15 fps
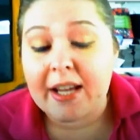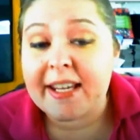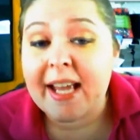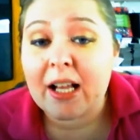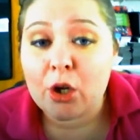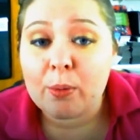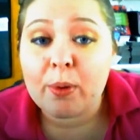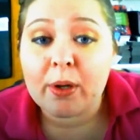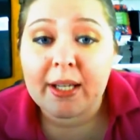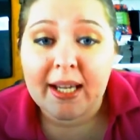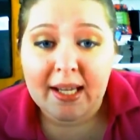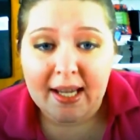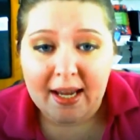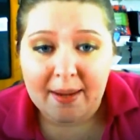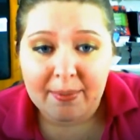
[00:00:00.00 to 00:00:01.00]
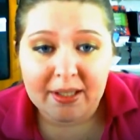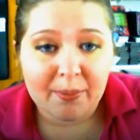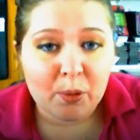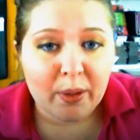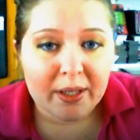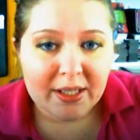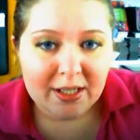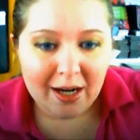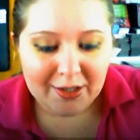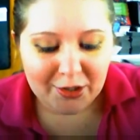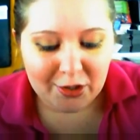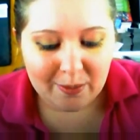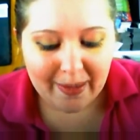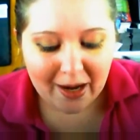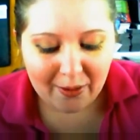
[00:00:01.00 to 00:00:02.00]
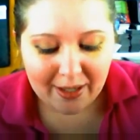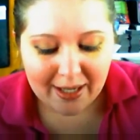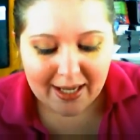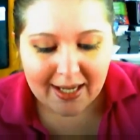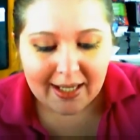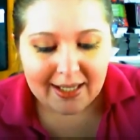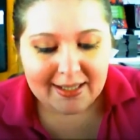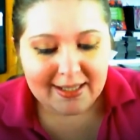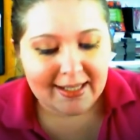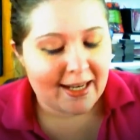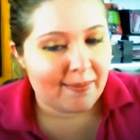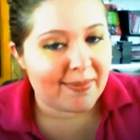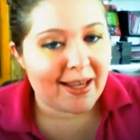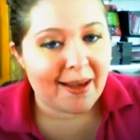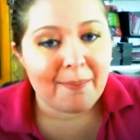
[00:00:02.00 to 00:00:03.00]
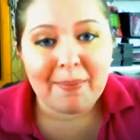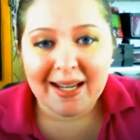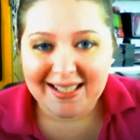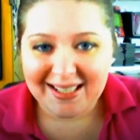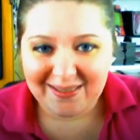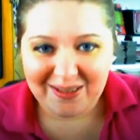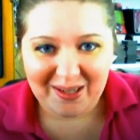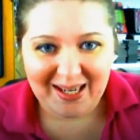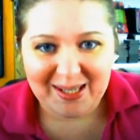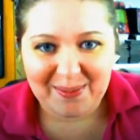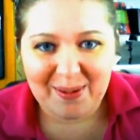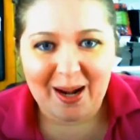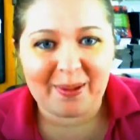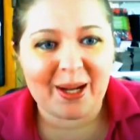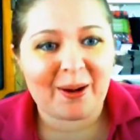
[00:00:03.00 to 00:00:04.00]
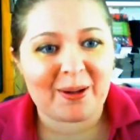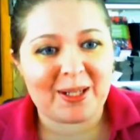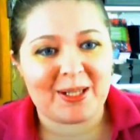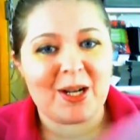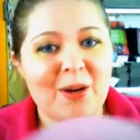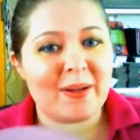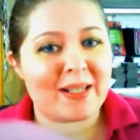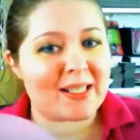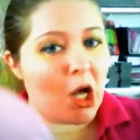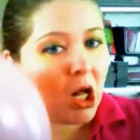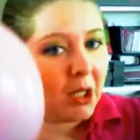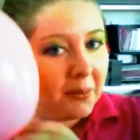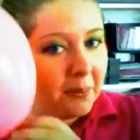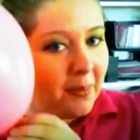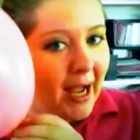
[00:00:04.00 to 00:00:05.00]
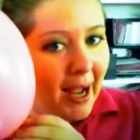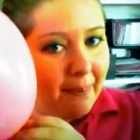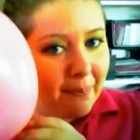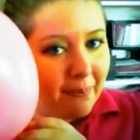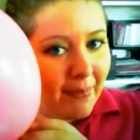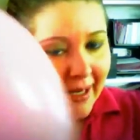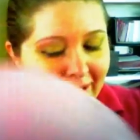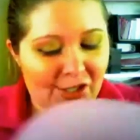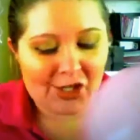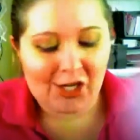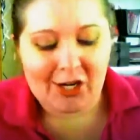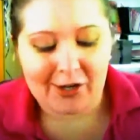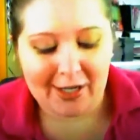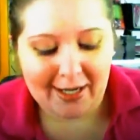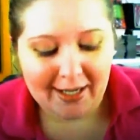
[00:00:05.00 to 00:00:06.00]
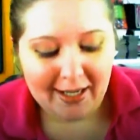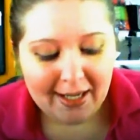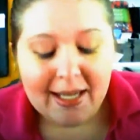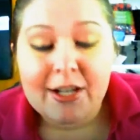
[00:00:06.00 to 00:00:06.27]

yellow booking game that I'm going to talk to you about is a game that many of you guys probably already know. It's called Pop My Cherry.